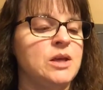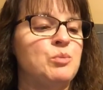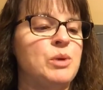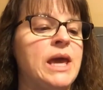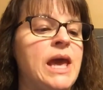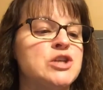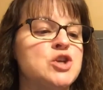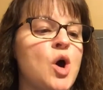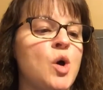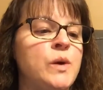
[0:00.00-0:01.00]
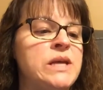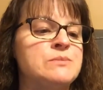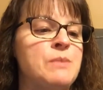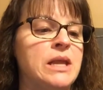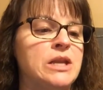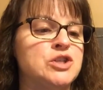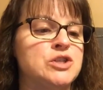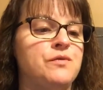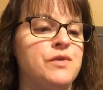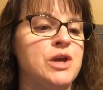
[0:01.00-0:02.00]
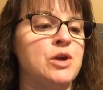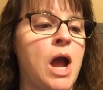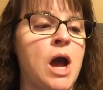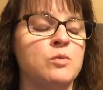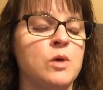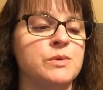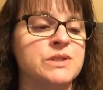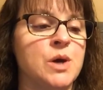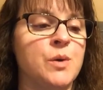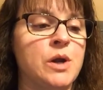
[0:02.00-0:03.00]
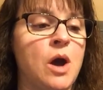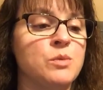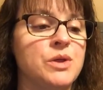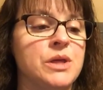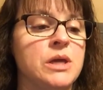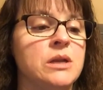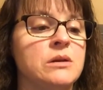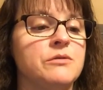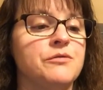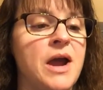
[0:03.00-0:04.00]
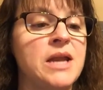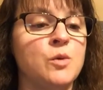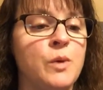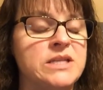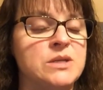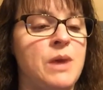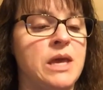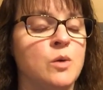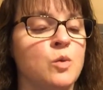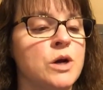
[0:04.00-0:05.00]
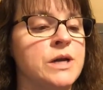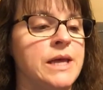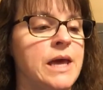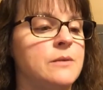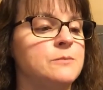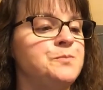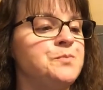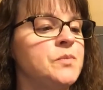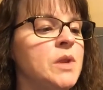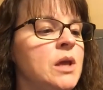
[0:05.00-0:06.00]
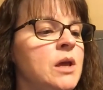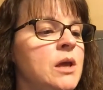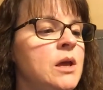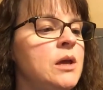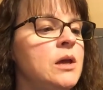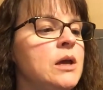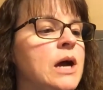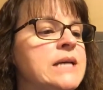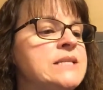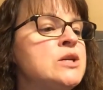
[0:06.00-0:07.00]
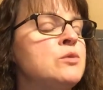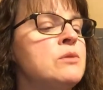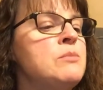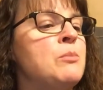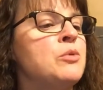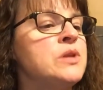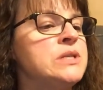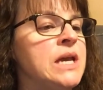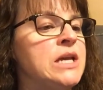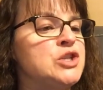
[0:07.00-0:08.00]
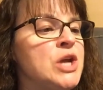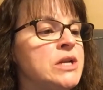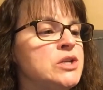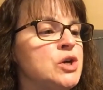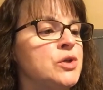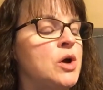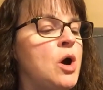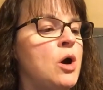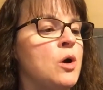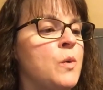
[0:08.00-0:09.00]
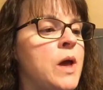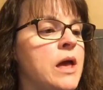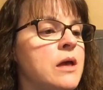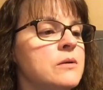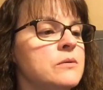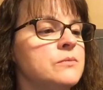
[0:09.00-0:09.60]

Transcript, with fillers: But Gage always managed to figure out what was going on with it and find a way to make it work again. I still remember the day Jana took the car away.